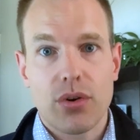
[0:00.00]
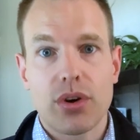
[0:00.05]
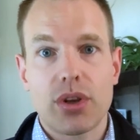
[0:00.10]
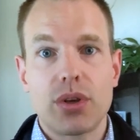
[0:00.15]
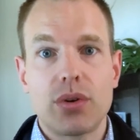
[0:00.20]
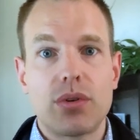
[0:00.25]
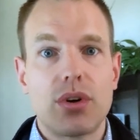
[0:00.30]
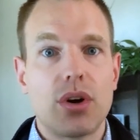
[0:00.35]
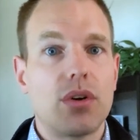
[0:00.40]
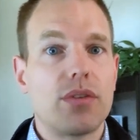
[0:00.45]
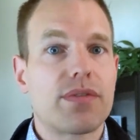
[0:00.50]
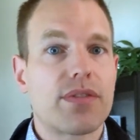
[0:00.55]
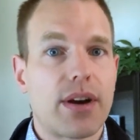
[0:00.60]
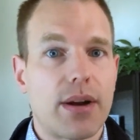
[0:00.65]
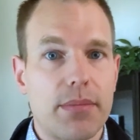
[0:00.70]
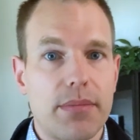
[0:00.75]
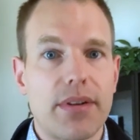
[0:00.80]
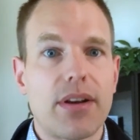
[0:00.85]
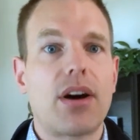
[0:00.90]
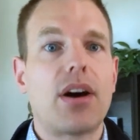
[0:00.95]
Or you go
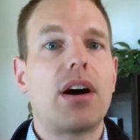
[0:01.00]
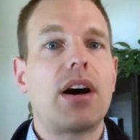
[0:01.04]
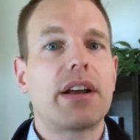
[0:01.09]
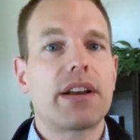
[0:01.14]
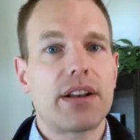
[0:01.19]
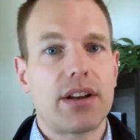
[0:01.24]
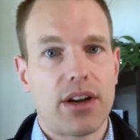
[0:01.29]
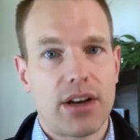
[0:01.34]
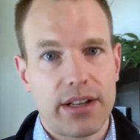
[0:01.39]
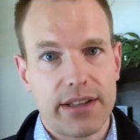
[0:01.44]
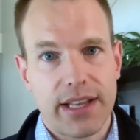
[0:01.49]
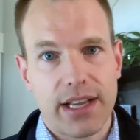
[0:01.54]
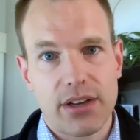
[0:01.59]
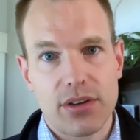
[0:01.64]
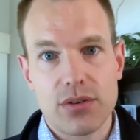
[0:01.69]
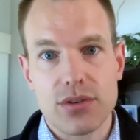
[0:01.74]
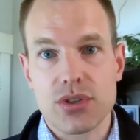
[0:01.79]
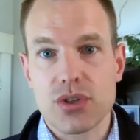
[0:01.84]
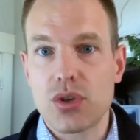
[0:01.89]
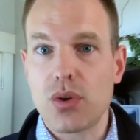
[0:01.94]
from on and on that
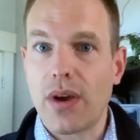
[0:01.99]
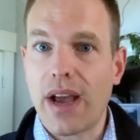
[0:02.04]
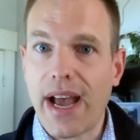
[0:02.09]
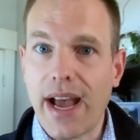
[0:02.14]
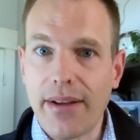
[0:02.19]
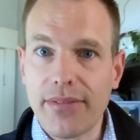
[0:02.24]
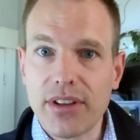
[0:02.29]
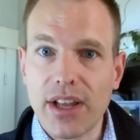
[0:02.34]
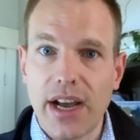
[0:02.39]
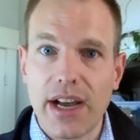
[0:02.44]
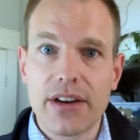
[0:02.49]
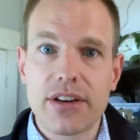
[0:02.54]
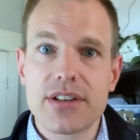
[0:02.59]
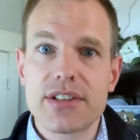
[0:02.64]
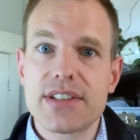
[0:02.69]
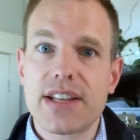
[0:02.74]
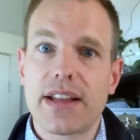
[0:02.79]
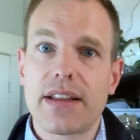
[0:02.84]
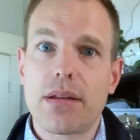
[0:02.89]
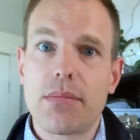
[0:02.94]
goes. So you have to
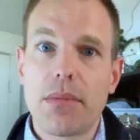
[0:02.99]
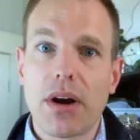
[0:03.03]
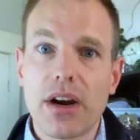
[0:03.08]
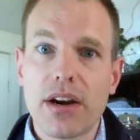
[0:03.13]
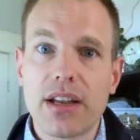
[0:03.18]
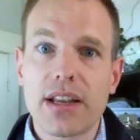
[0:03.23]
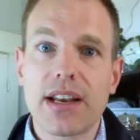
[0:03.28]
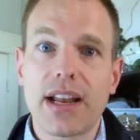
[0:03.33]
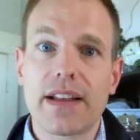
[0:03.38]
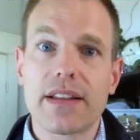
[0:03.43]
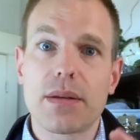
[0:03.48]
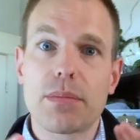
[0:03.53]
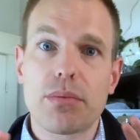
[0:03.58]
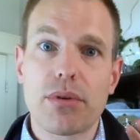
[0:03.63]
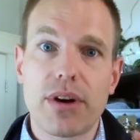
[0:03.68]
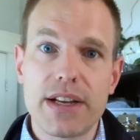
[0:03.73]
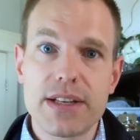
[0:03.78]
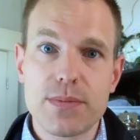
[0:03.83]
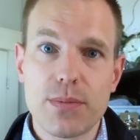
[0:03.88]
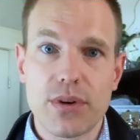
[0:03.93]
understand the market and the
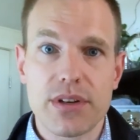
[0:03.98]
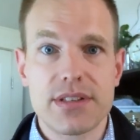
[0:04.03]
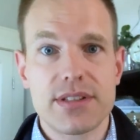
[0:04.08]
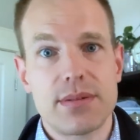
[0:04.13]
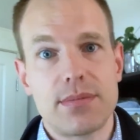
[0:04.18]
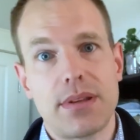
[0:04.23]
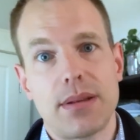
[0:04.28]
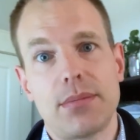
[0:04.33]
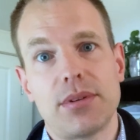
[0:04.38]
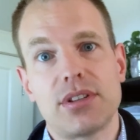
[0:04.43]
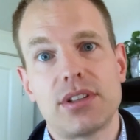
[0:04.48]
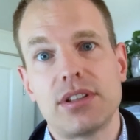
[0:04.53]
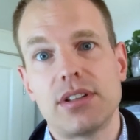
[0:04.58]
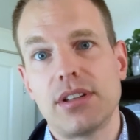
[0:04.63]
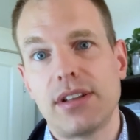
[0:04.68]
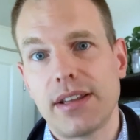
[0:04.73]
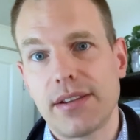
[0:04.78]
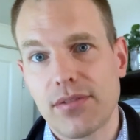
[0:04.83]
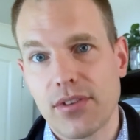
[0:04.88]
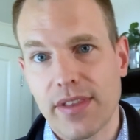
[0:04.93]
price points to be able to
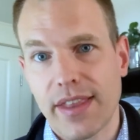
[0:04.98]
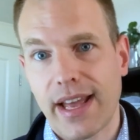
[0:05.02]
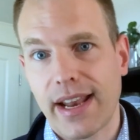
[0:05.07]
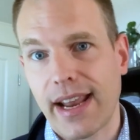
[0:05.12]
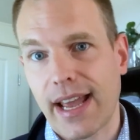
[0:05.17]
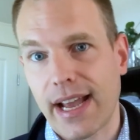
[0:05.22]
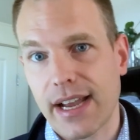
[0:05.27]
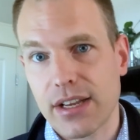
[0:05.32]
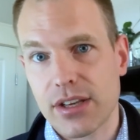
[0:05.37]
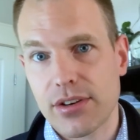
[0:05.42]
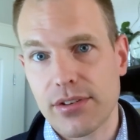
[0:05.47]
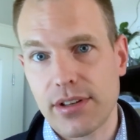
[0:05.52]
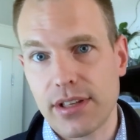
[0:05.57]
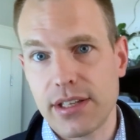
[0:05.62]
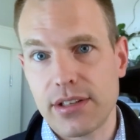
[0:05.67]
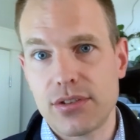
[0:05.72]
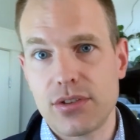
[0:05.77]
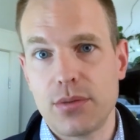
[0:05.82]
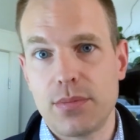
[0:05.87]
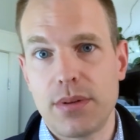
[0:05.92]
deliver that
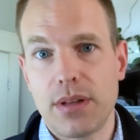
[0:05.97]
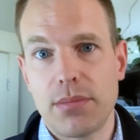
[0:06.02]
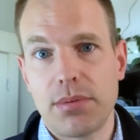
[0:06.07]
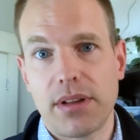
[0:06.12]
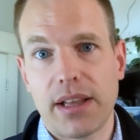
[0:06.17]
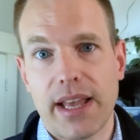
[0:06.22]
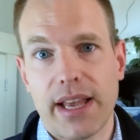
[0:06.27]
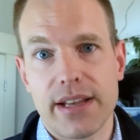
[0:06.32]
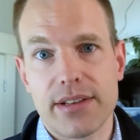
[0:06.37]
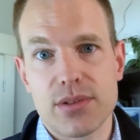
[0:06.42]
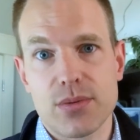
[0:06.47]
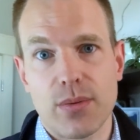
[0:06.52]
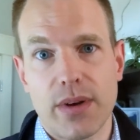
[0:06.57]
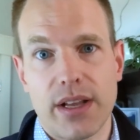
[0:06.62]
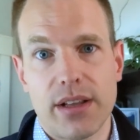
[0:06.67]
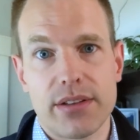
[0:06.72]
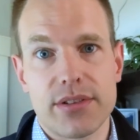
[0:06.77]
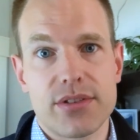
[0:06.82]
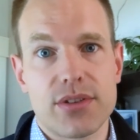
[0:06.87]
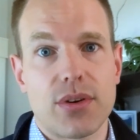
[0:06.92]
accurately to people as
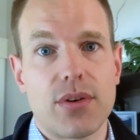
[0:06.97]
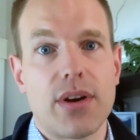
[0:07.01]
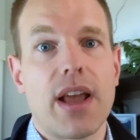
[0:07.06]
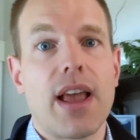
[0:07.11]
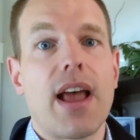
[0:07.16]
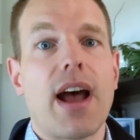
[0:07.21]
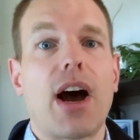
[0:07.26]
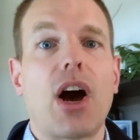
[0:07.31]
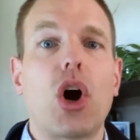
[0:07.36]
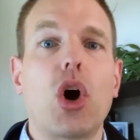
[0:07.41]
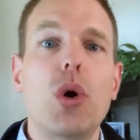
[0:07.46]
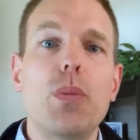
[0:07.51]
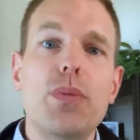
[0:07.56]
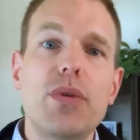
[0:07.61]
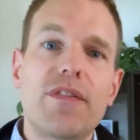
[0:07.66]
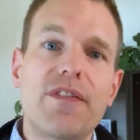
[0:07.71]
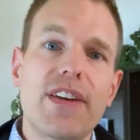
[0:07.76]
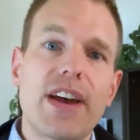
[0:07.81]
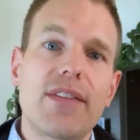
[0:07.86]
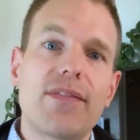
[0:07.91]
well. So I hope
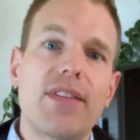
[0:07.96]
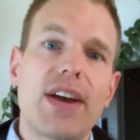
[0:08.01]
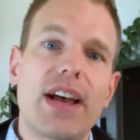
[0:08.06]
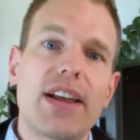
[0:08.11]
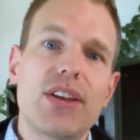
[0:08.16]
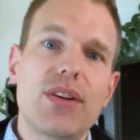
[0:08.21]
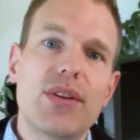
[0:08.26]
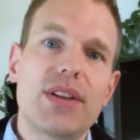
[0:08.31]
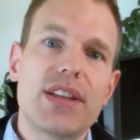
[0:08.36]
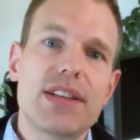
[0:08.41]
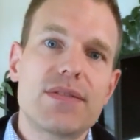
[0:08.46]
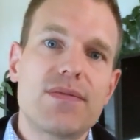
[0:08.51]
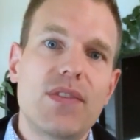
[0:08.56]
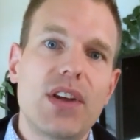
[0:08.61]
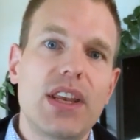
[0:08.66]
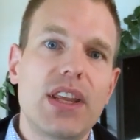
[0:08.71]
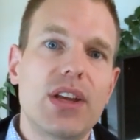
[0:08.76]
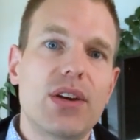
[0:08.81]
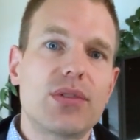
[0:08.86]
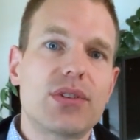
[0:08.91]
you found value in this
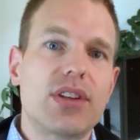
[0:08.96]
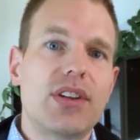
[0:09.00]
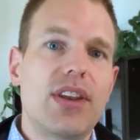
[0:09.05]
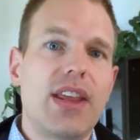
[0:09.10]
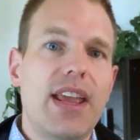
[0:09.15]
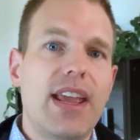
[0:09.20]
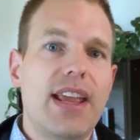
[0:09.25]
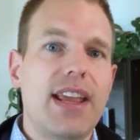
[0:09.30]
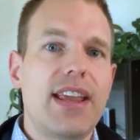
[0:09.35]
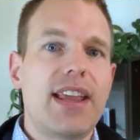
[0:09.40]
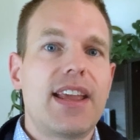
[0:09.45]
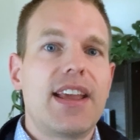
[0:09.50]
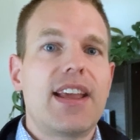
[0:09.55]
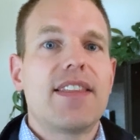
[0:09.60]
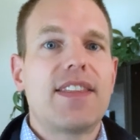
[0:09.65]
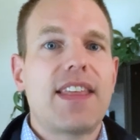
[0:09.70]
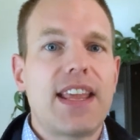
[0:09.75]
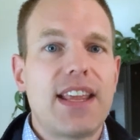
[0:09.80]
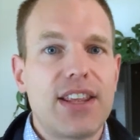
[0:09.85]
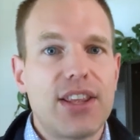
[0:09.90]
video today.
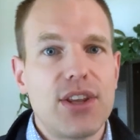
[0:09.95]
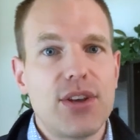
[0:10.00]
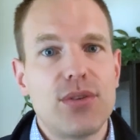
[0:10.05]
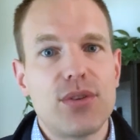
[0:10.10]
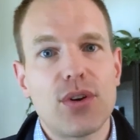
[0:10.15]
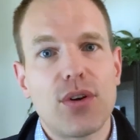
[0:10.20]
Thank you.